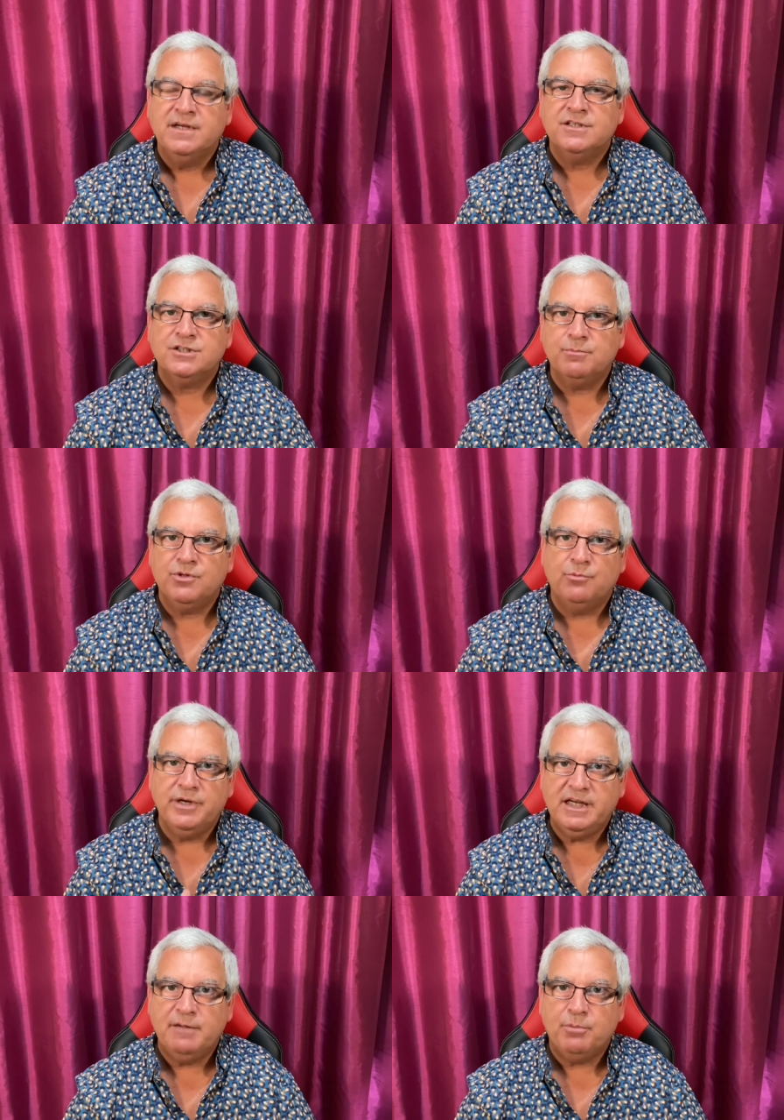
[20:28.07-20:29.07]
Some of the
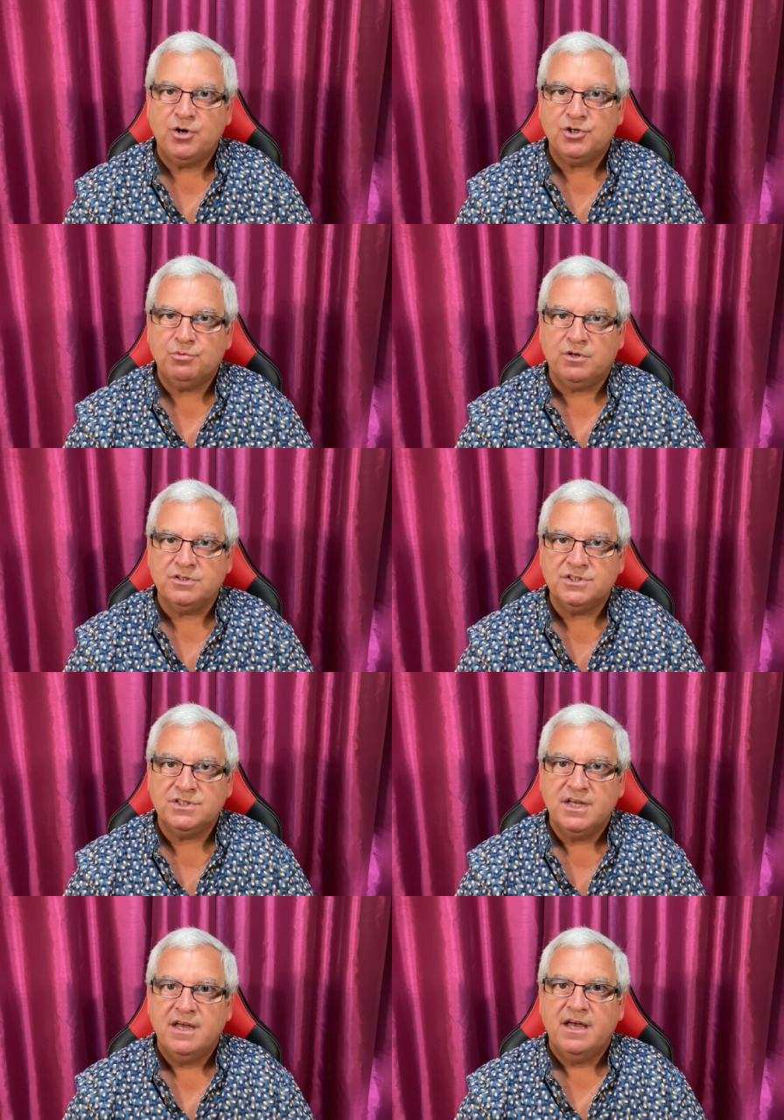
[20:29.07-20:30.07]
really posh
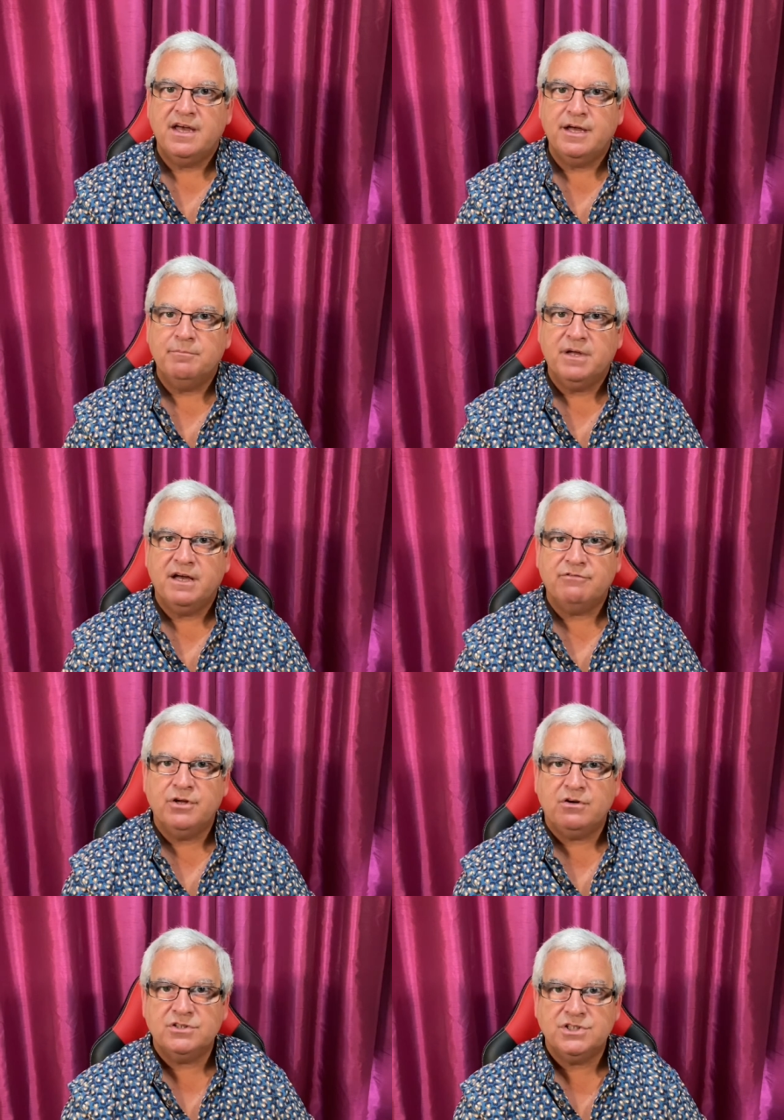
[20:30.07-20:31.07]
ones have
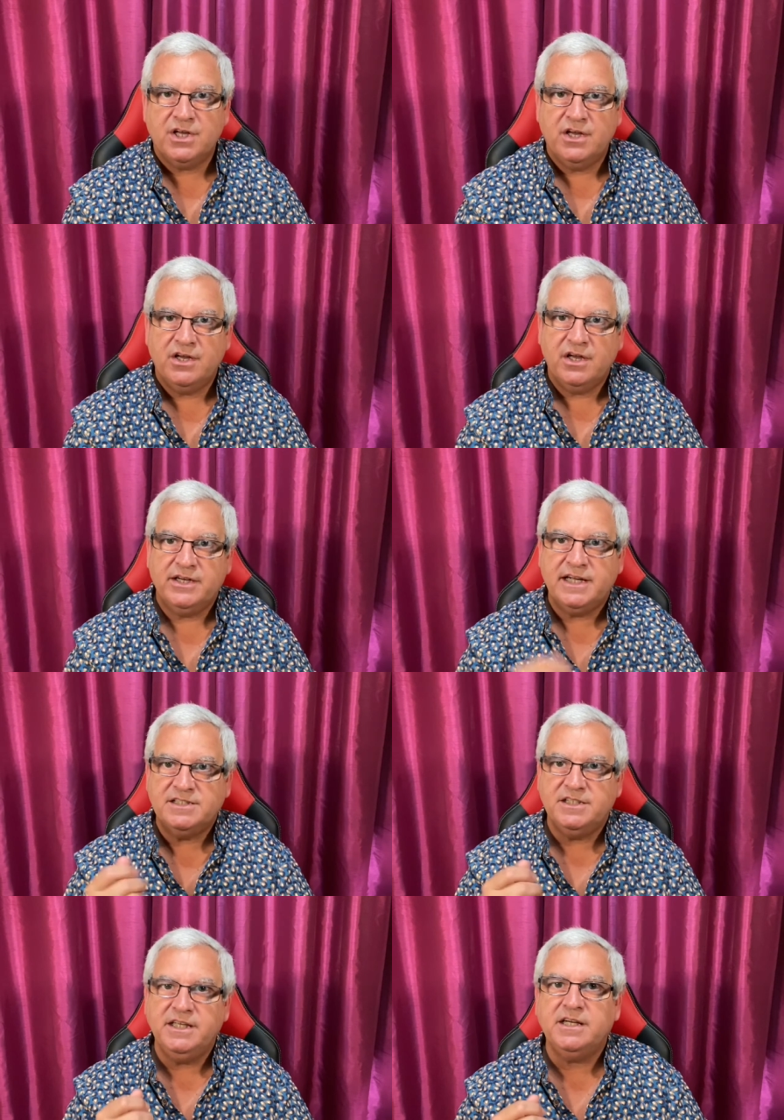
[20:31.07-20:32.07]
got an
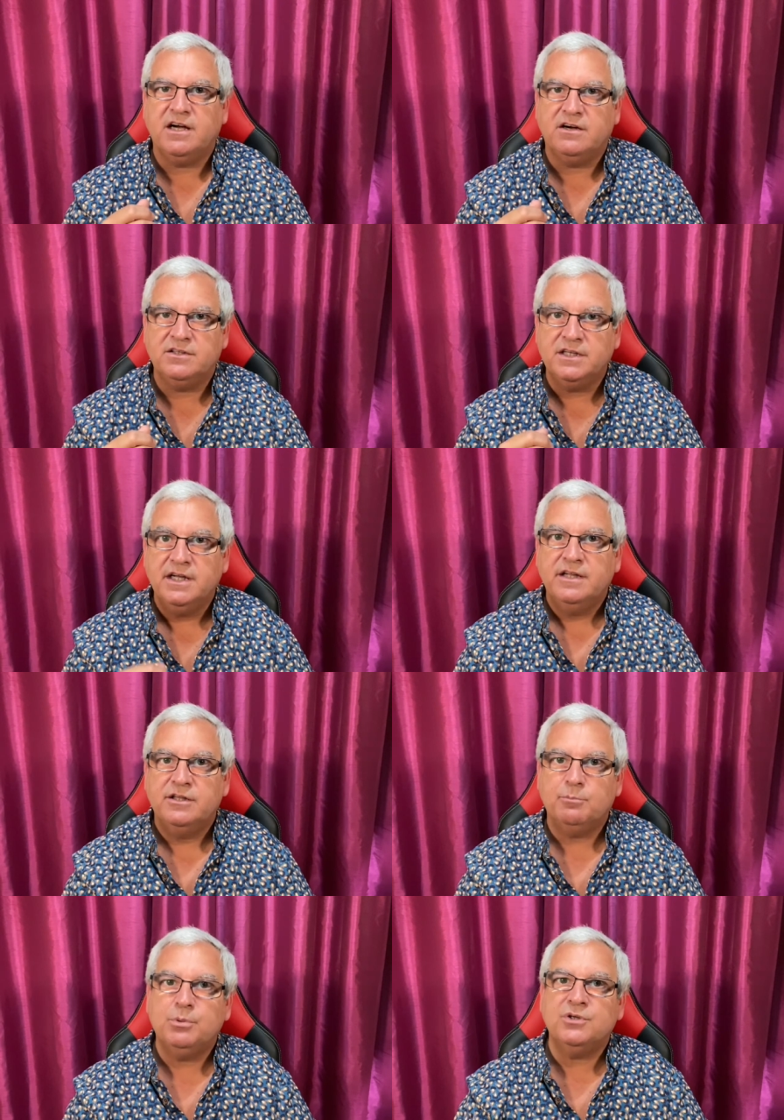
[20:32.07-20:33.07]
SD card
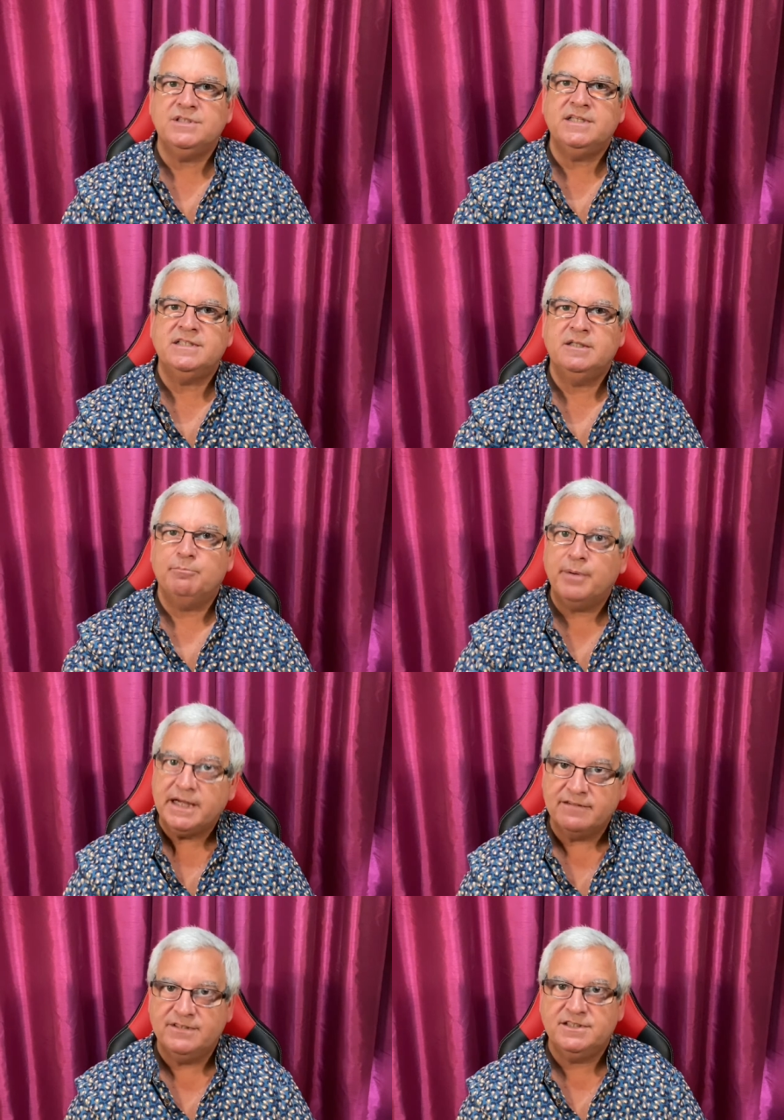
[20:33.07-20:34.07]
that plugs into the
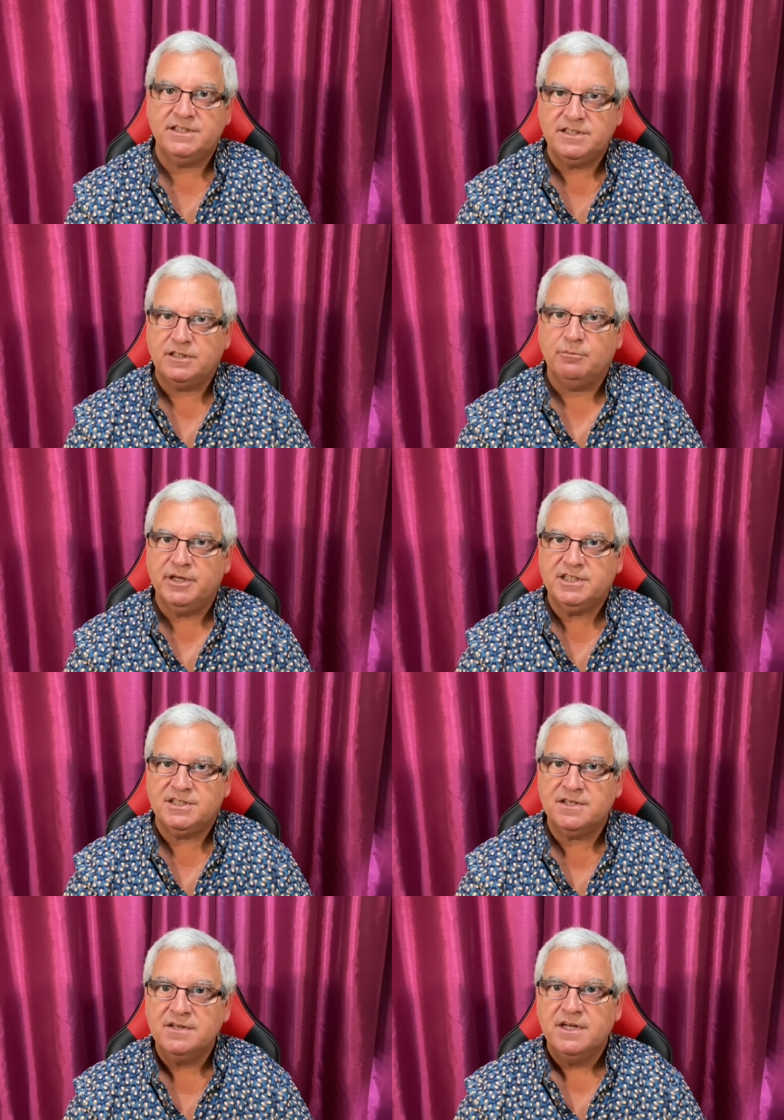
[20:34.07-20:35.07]
back of the digital
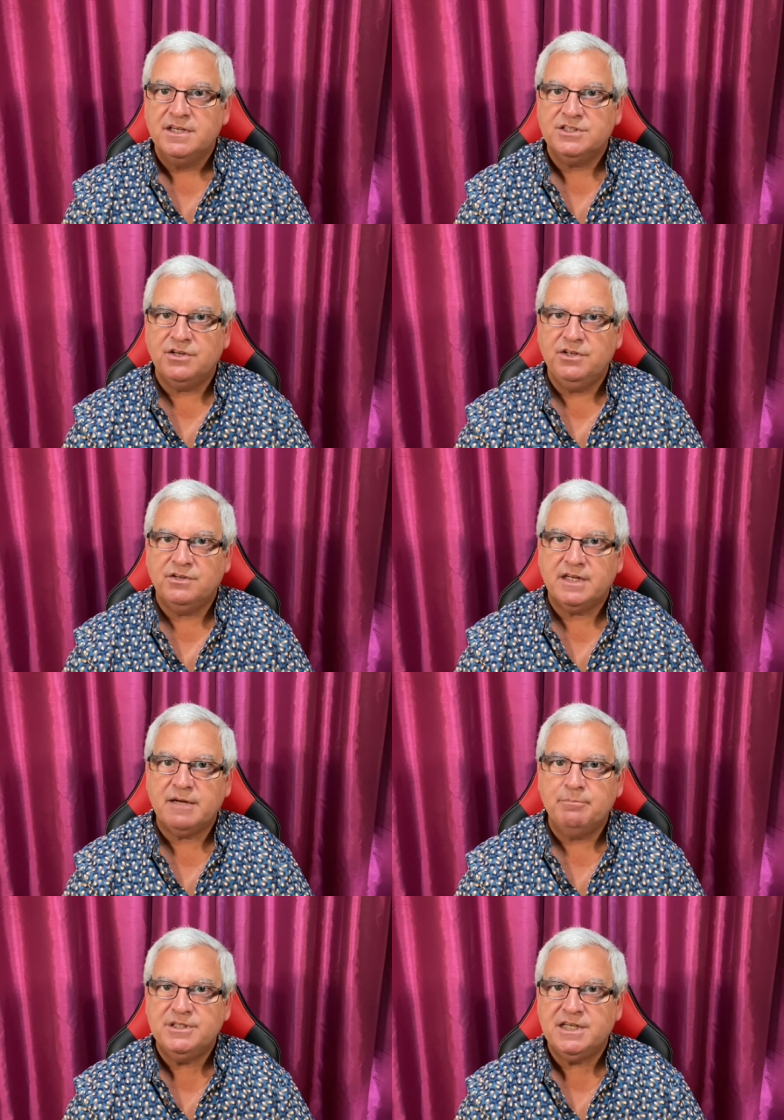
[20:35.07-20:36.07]
mixer, so you
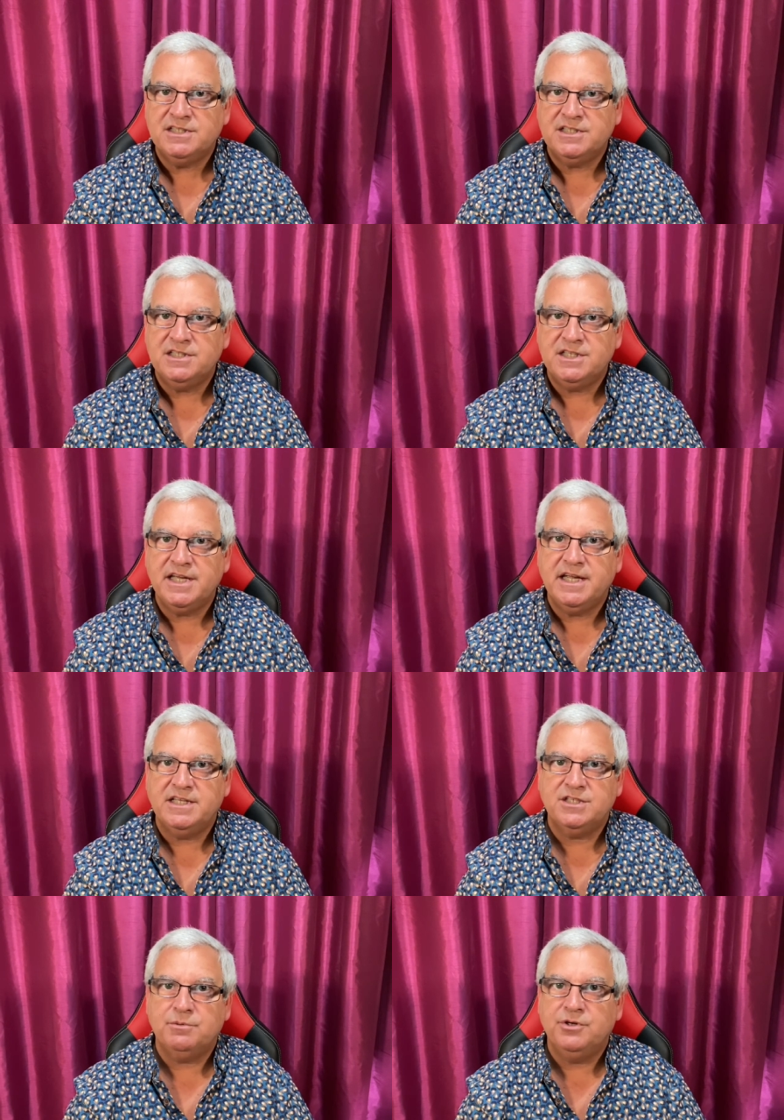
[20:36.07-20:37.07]
can potentially take
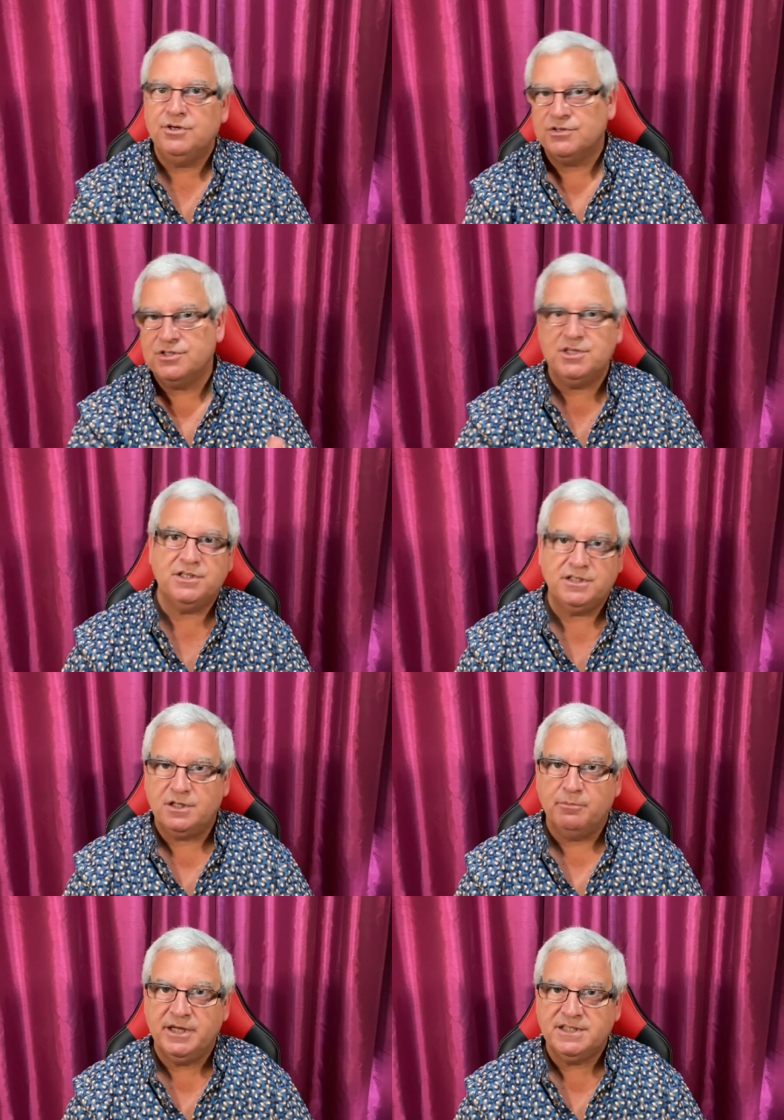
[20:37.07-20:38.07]
it to another
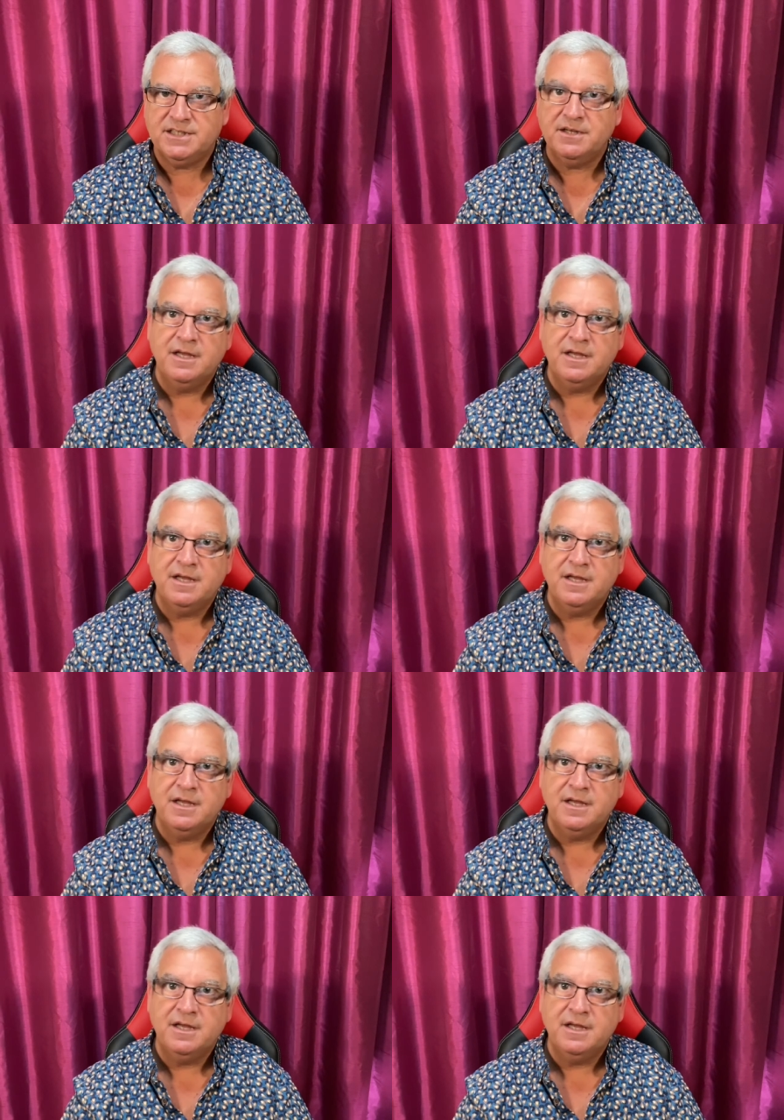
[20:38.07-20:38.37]
digital mixer,